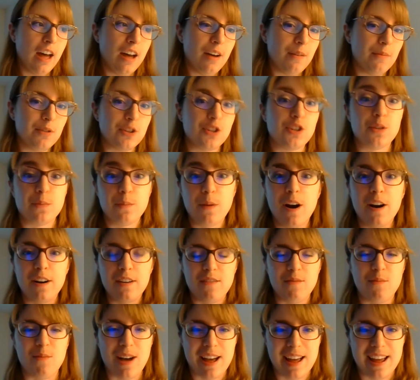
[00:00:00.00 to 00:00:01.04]
Which is part
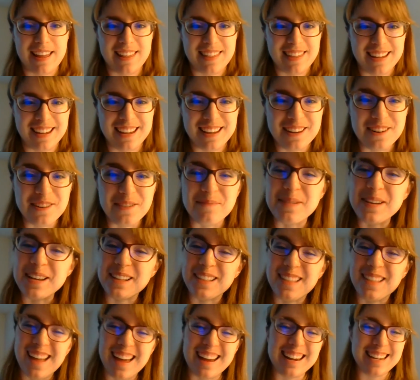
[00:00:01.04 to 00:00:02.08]
of why I think it'll be a
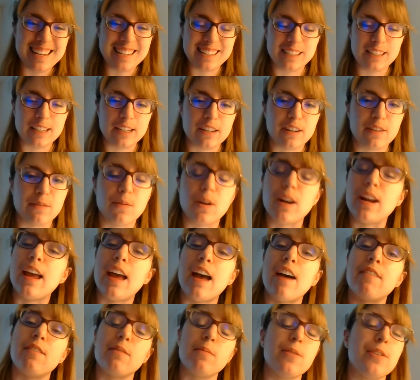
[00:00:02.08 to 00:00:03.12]
lot easier when I
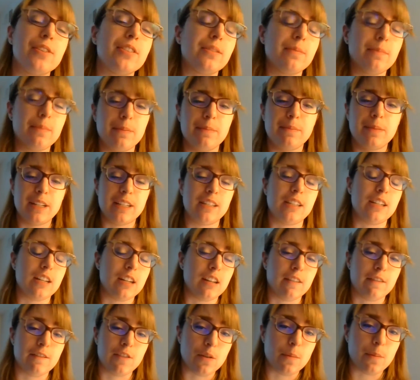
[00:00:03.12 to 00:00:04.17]
have a multiplicity
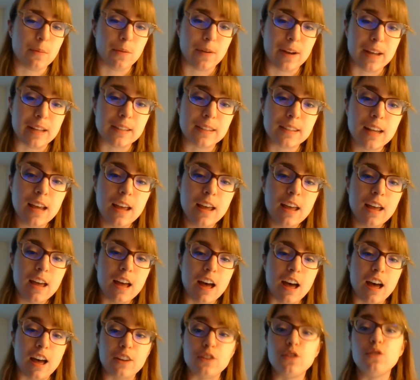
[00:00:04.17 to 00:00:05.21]
of viewpoints
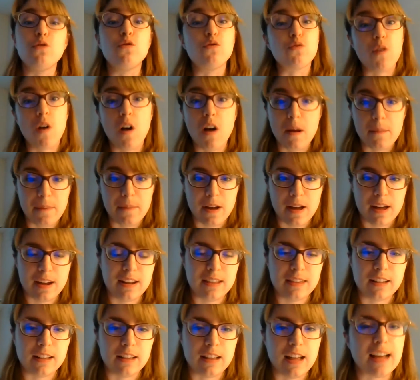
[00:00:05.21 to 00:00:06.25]
to draw upon
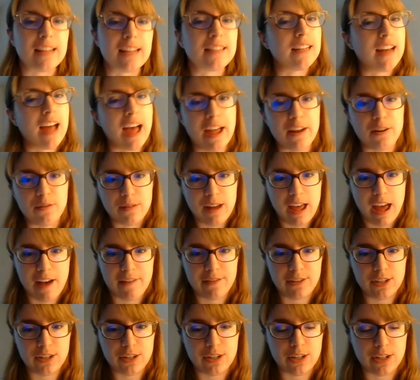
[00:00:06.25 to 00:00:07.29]
in the class, and I don't
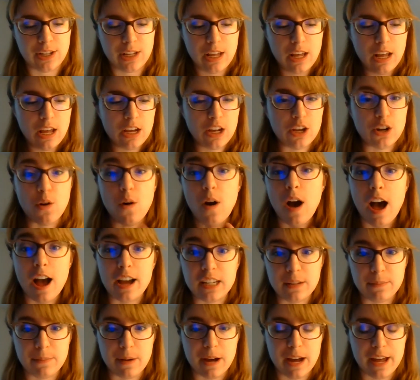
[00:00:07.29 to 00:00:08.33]
have to,
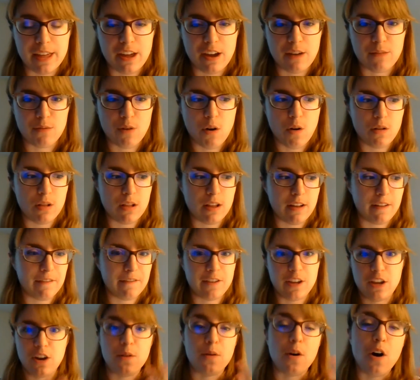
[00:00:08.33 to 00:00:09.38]
occupy that role of,
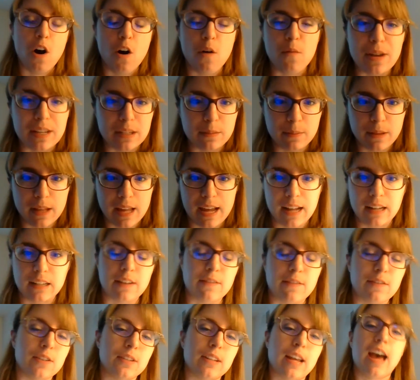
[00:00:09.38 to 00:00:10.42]
always playing
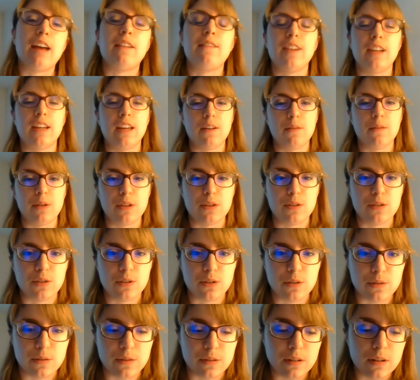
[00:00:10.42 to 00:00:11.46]
devil's advocate with a
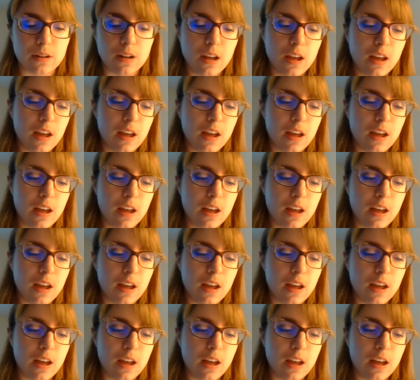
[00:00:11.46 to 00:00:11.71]
student.